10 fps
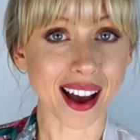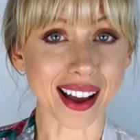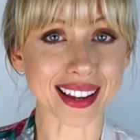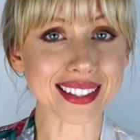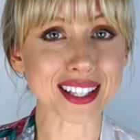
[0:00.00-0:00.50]

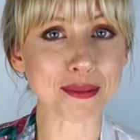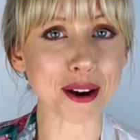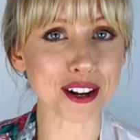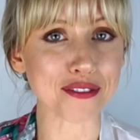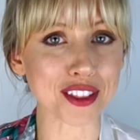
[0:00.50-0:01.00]
I guess that's
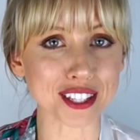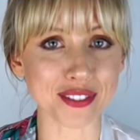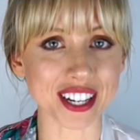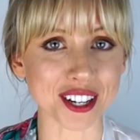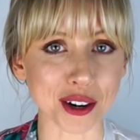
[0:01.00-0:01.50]
about it for this
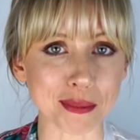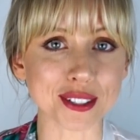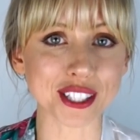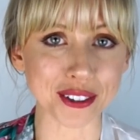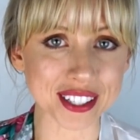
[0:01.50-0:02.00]
video. I'm
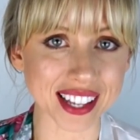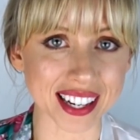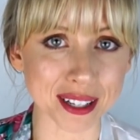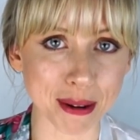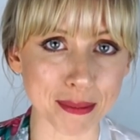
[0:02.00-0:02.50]
so
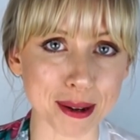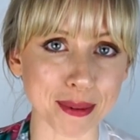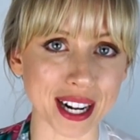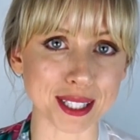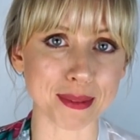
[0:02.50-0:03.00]
excited about my
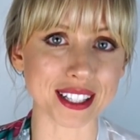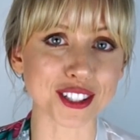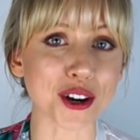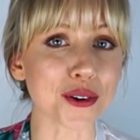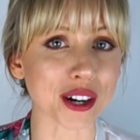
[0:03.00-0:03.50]
bridesmaids,
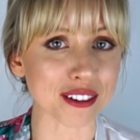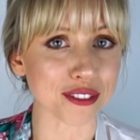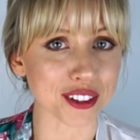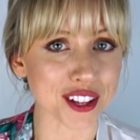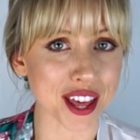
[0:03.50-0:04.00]
so
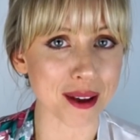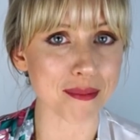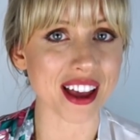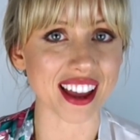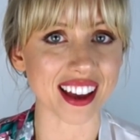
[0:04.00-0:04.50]
grateful to
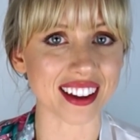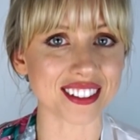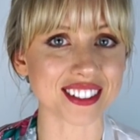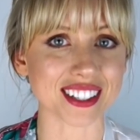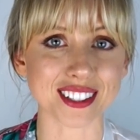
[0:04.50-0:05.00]
them,
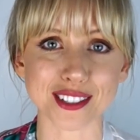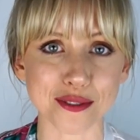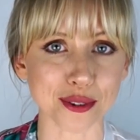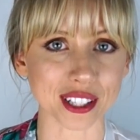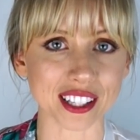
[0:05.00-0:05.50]
and just
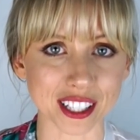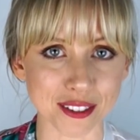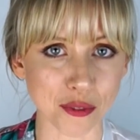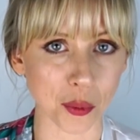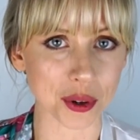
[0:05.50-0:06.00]
really
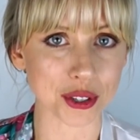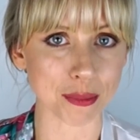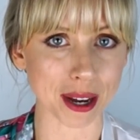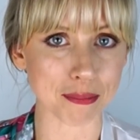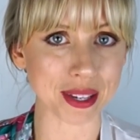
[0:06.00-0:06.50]
looking forward to
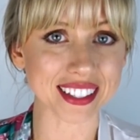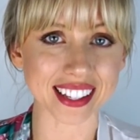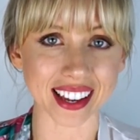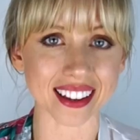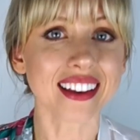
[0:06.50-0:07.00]
my big
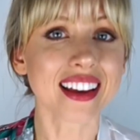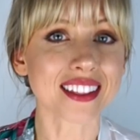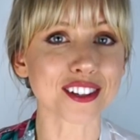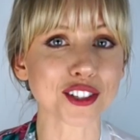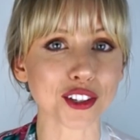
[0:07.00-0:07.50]
day.
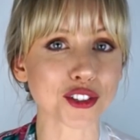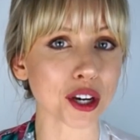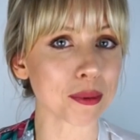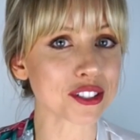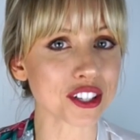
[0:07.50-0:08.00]
There's still
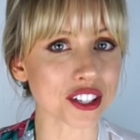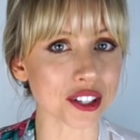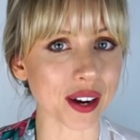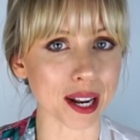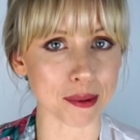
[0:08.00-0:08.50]
so much to
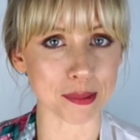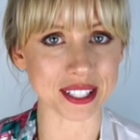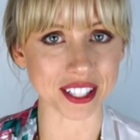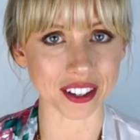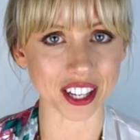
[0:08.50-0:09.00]
do, and I'm gonna be
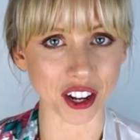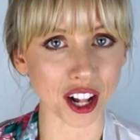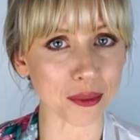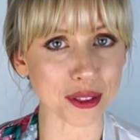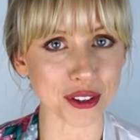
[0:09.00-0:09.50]
sharing it
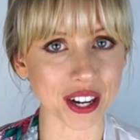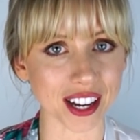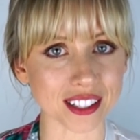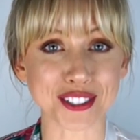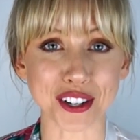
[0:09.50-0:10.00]
all with you guys.